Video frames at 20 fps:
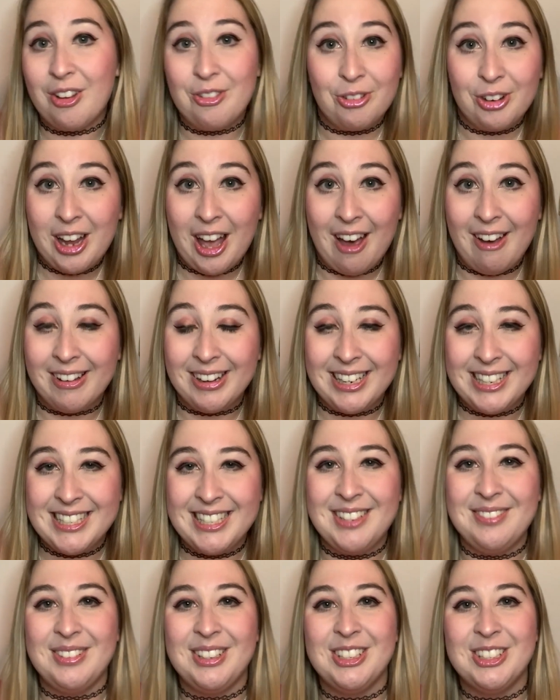reality
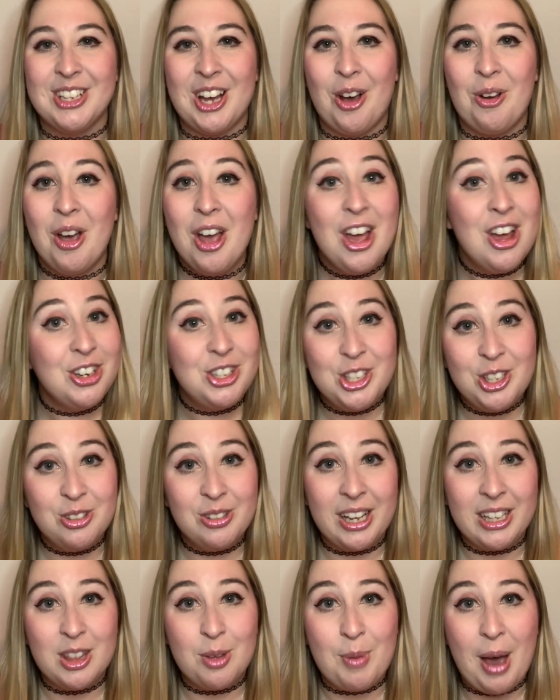TV show? Do you
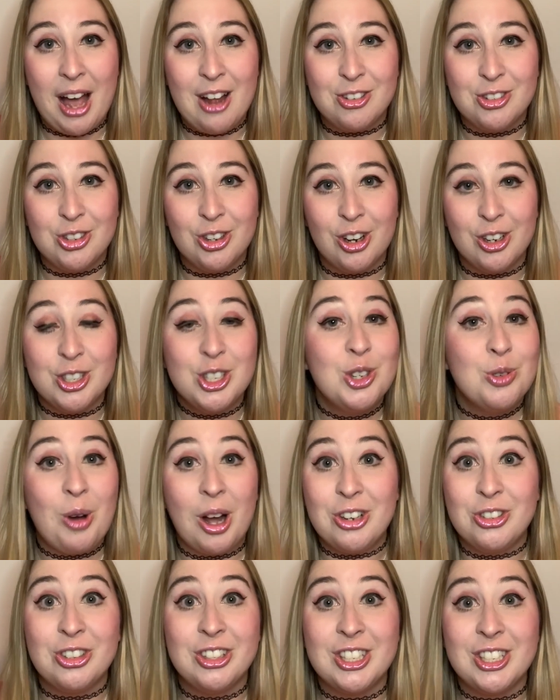like The Bachelor? Do you
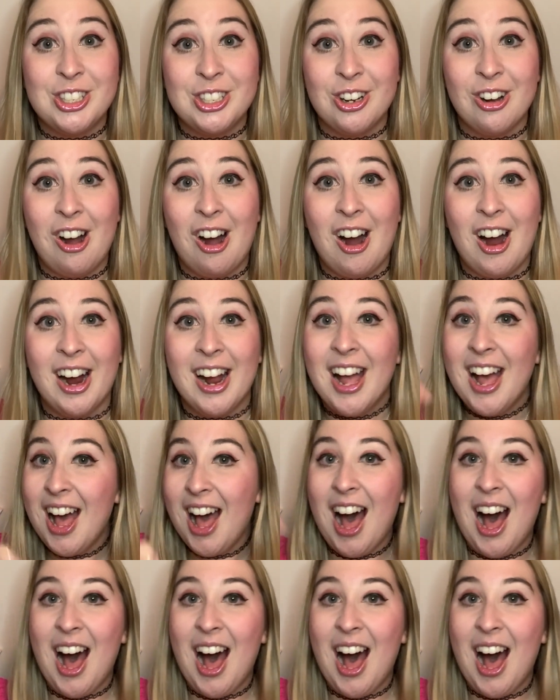watch Listen to Your Heart?